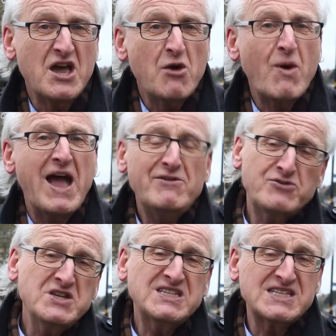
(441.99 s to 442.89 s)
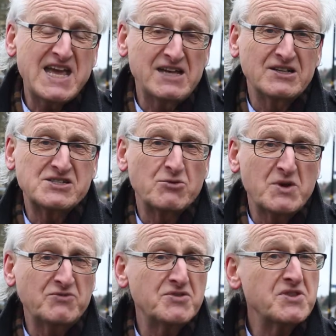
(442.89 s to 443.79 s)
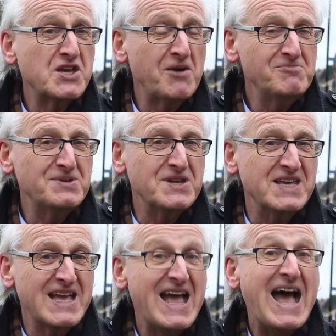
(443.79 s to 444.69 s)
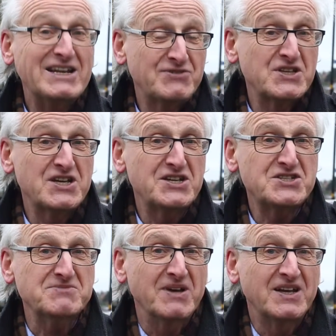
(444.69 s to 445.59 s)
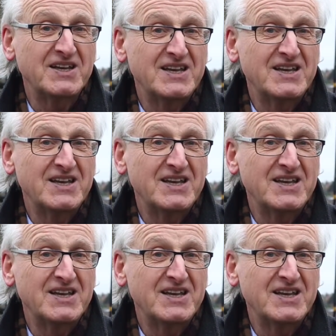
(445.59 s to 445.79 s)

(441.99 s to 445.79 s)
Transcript: where every sale is a win for the company and for the customer.